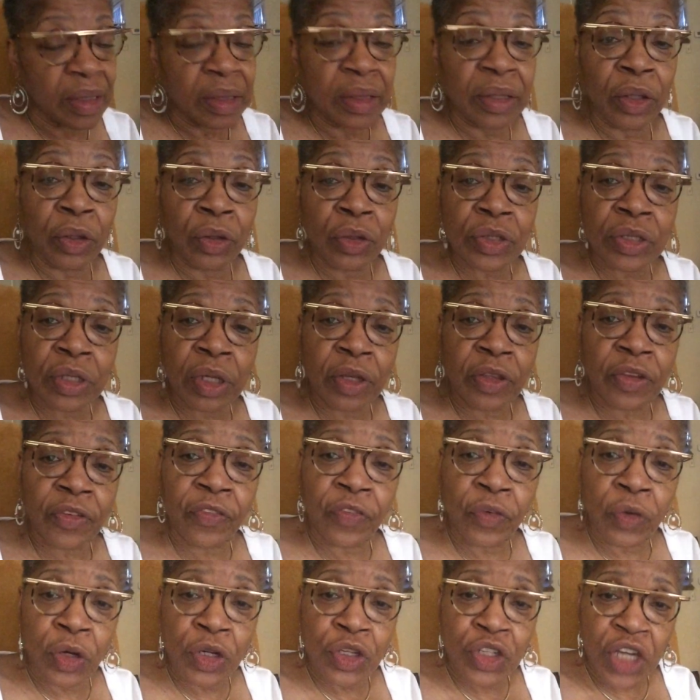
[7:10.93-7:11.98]
Those are the
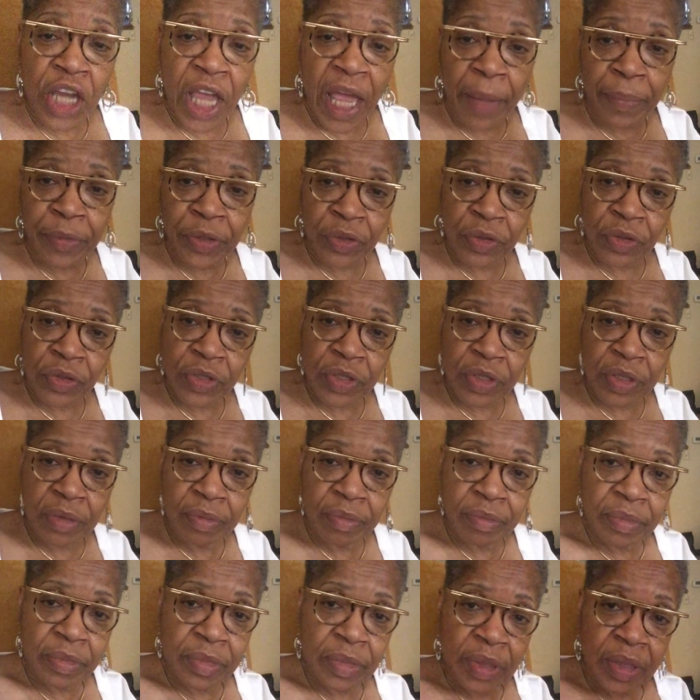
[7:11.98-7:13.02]
4 chapters,
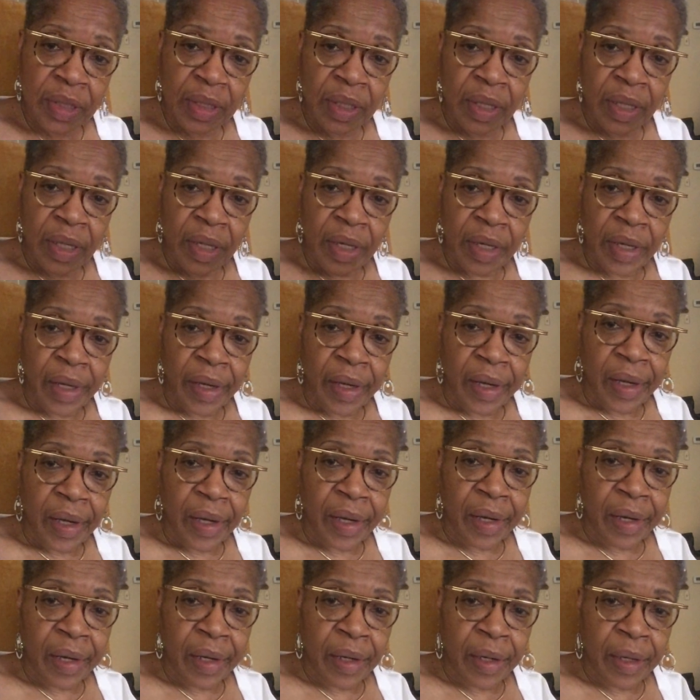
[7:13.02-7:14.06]

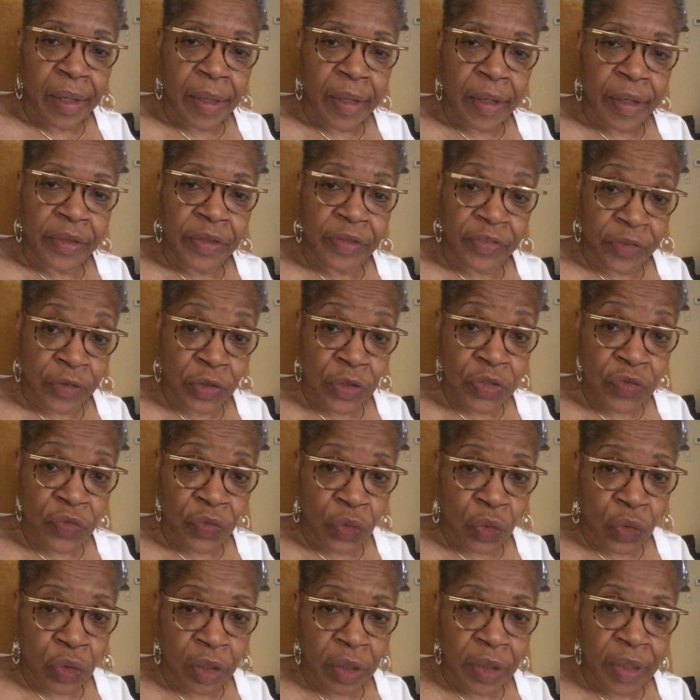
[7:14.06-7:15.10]
the first
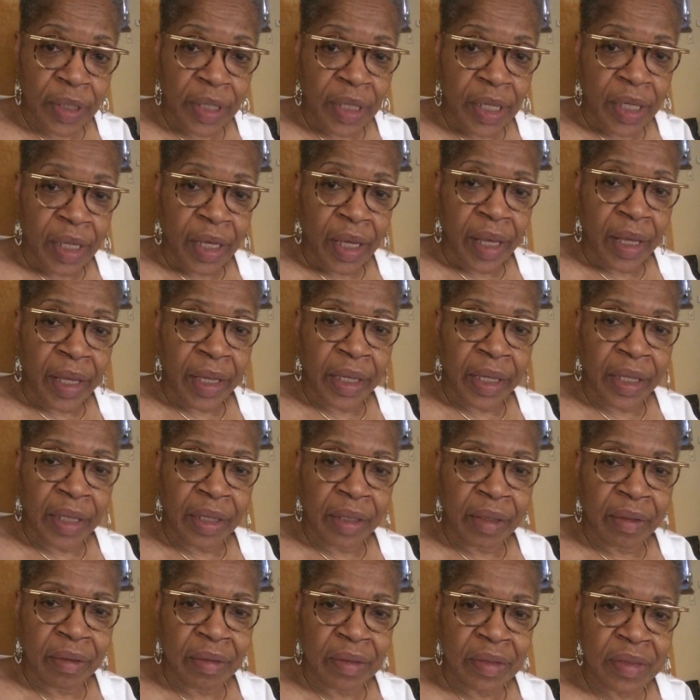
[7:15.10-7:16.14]
4,
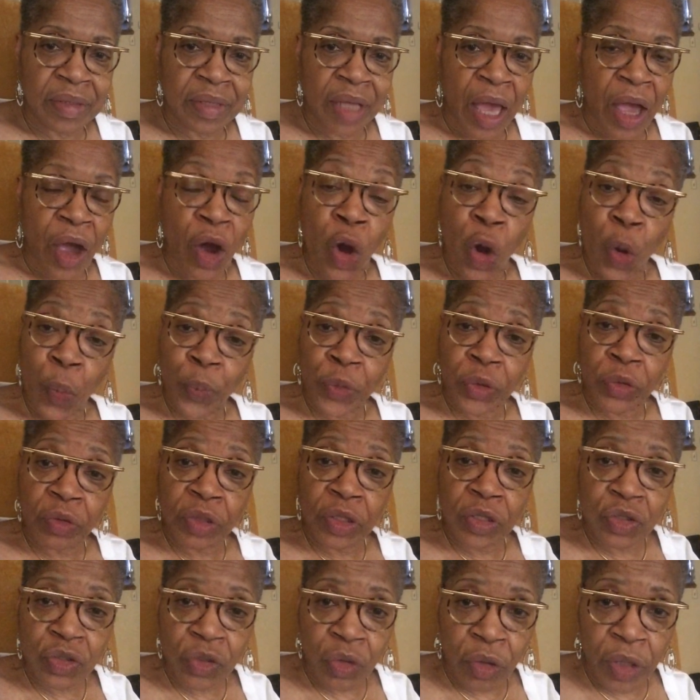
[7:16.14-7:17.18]
and I hope you
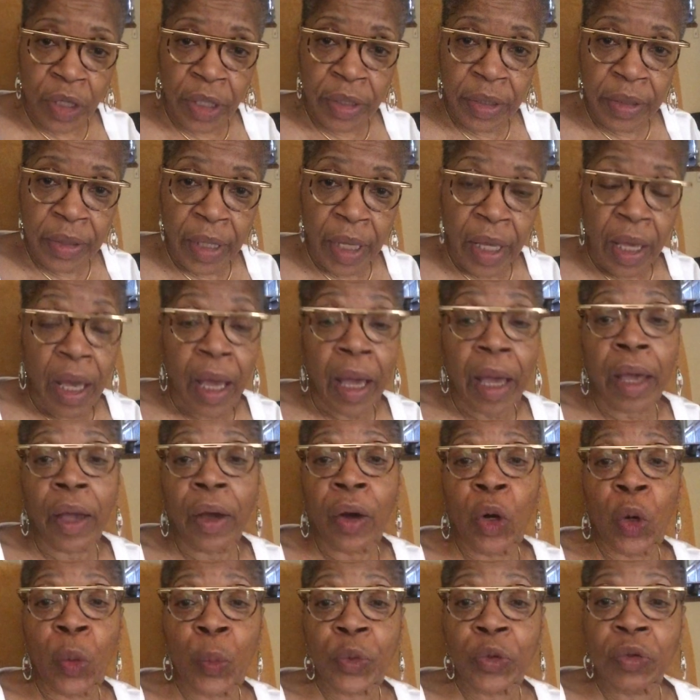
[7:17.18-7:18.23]
enjoyed it. I
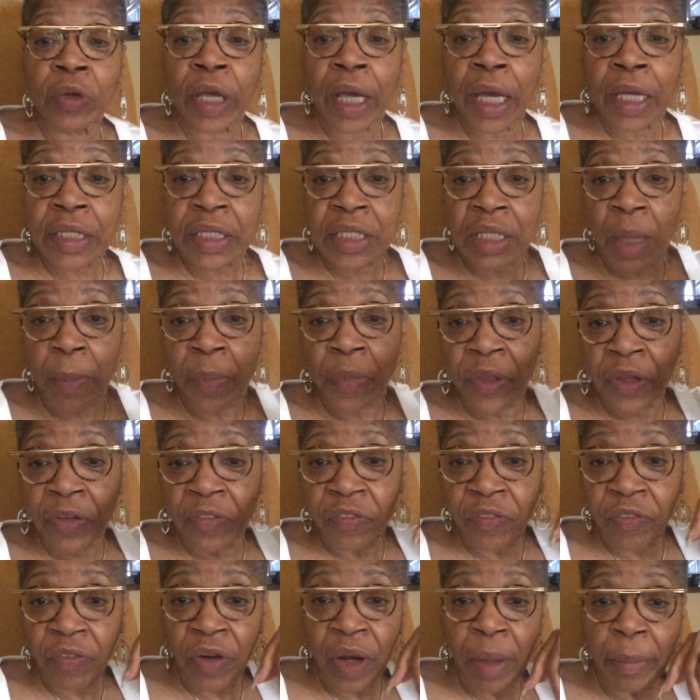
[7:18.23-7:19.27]
hope you got something
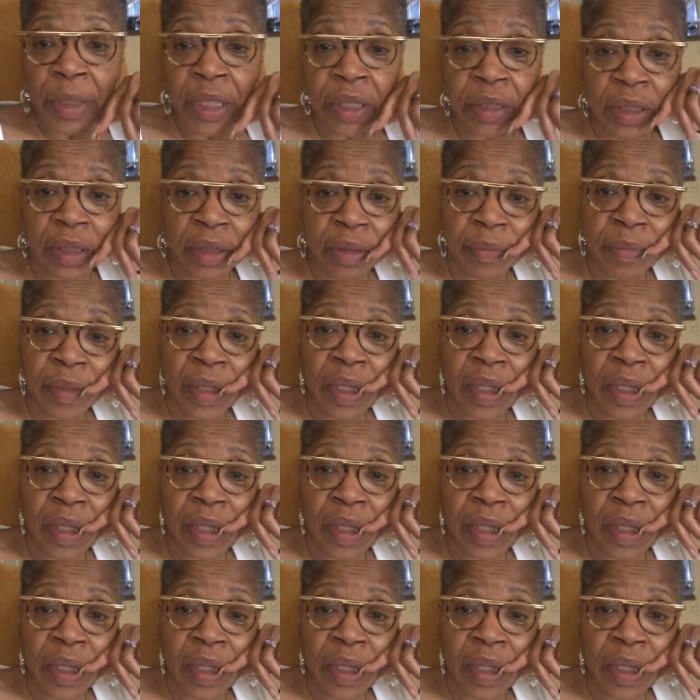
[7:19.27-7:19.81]
from it.